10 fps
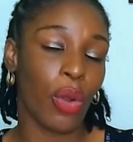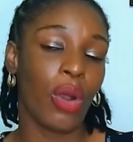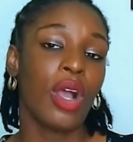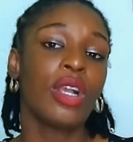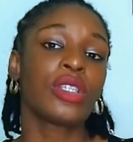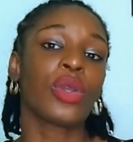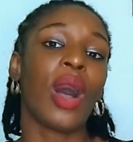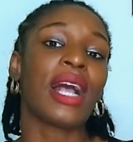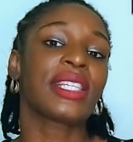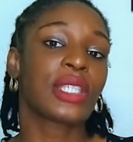so
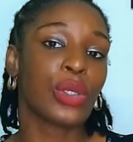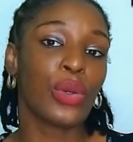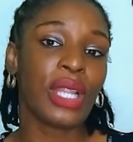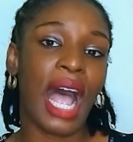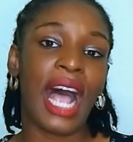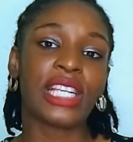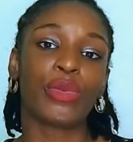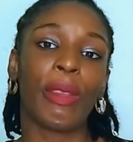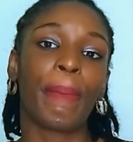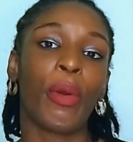as soon as we
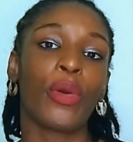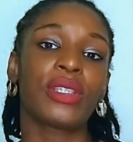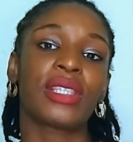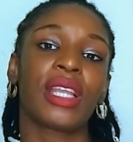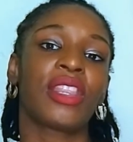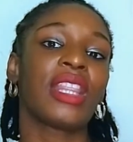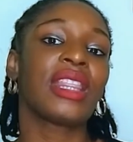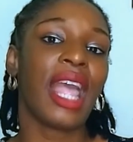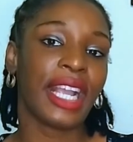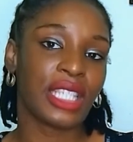post the
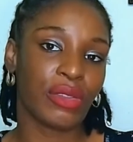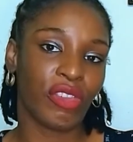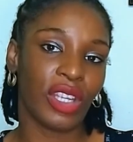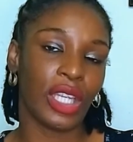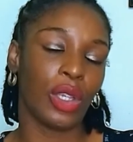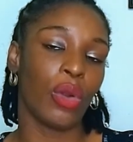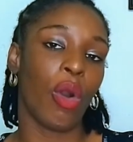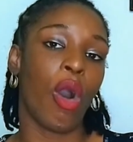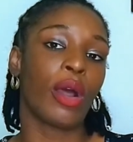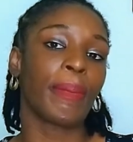next video
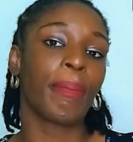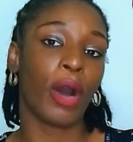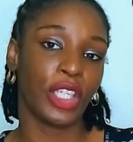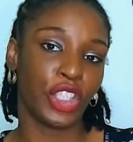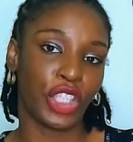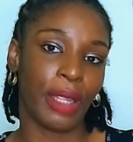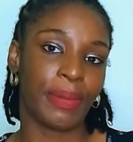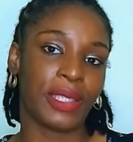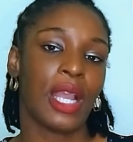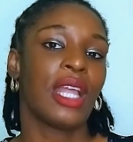on body shapes,
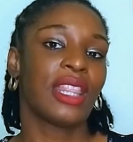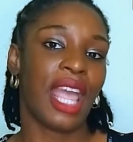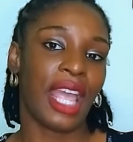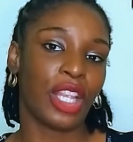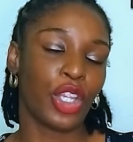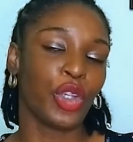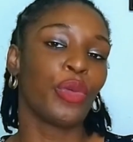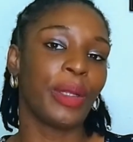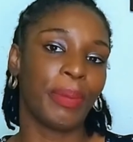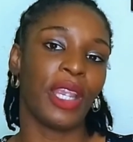then you will be
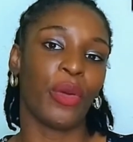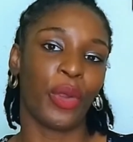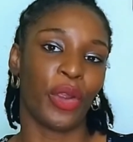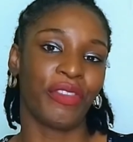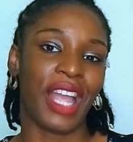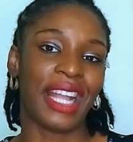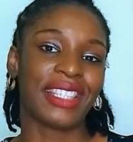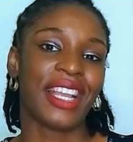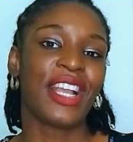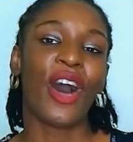aware of that.
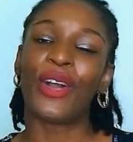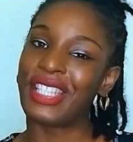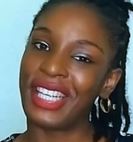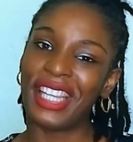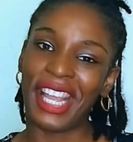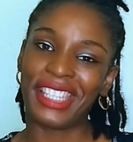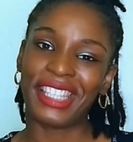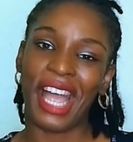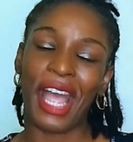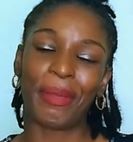Until next
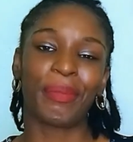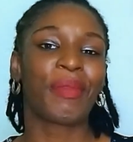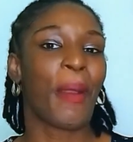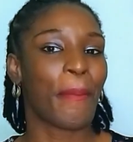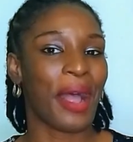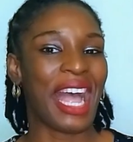time, bye.